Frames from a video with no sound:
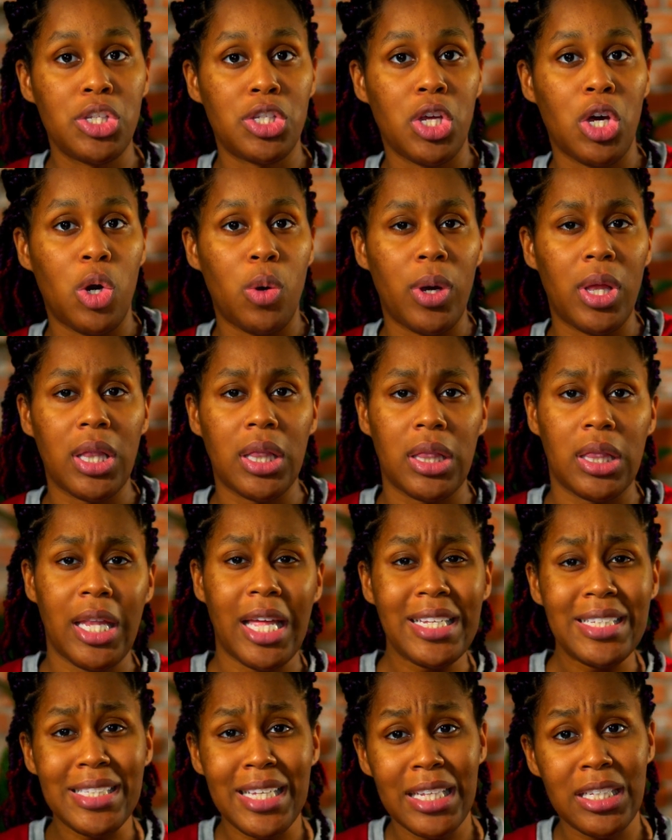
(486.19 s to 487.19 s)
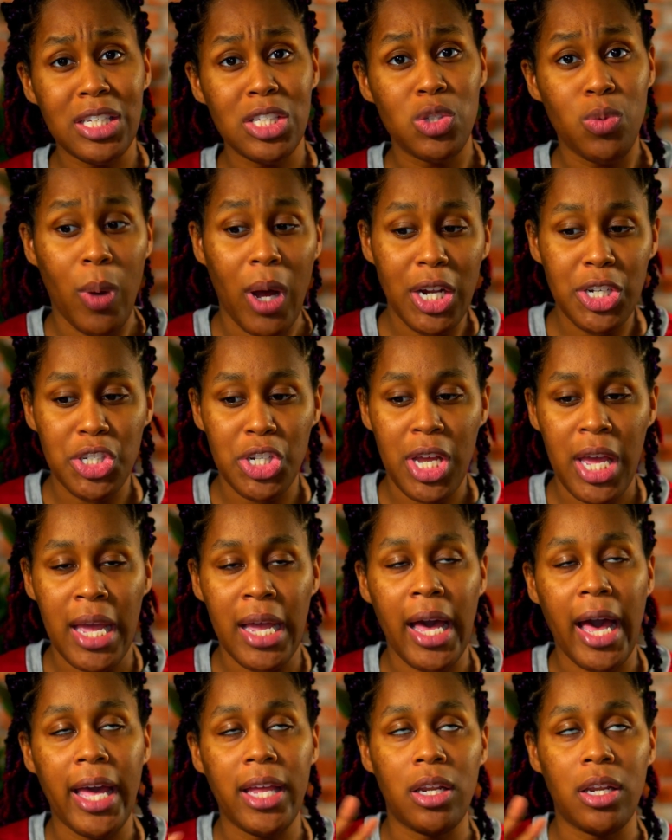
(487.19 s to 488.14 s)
So let's get to swatching.